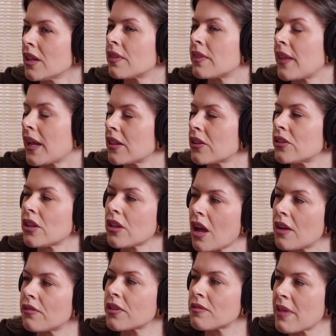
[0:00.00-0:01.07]
They learned a
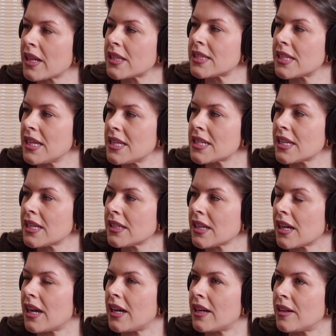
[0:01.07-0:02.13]
lot from that season,
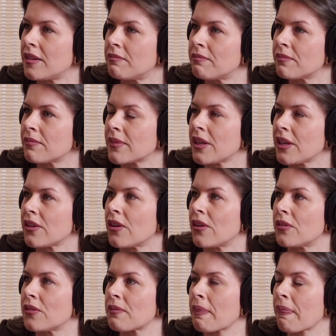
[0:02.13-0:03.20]
you
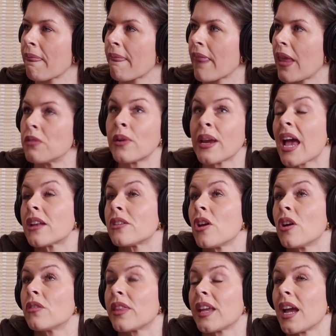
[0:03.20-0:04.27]
know, and they
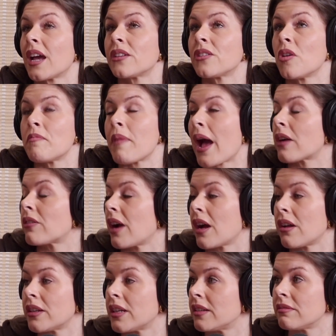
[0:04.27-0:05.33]
had no
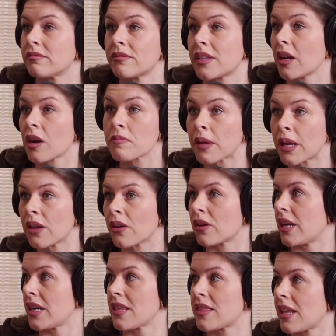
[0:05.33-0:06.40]
background in therapy or
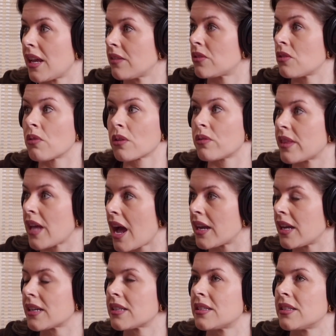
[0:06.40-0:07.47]
anything to work with
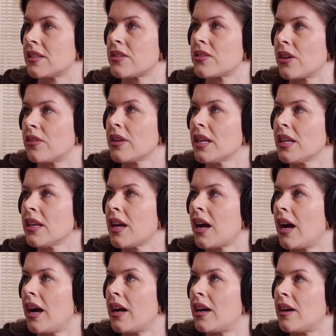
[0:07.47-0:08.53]
addicts. And so,
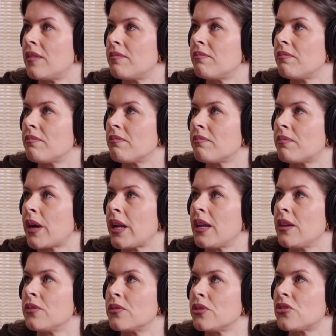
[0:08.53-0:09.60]
but
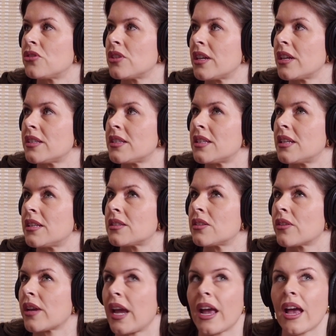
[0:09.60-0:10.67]
it was just this,
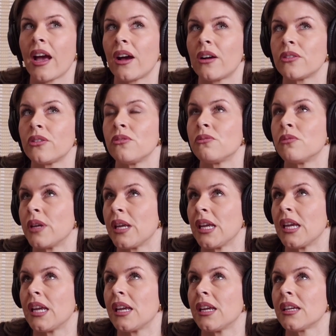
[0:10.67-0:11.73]
okay, how do
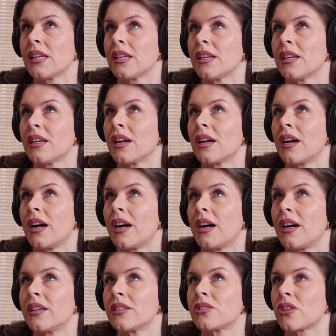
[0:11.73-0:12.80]
we
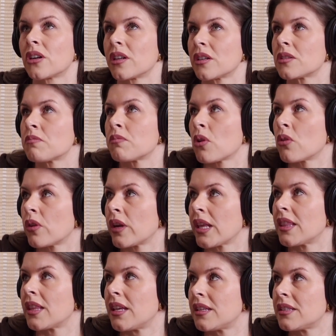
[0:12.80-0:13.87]
start exploring
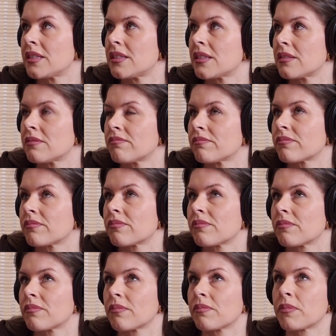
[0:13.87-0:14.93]
this
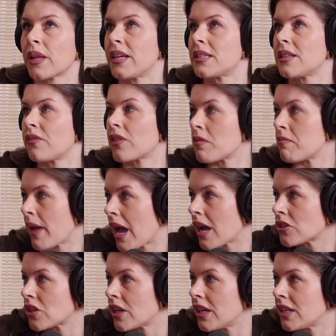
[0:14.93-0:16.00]
place of
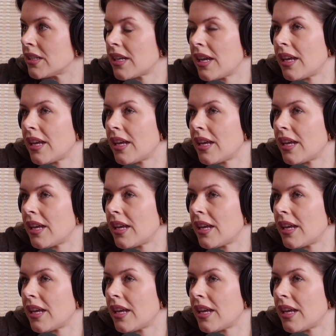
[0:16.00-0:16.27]
compassion? And,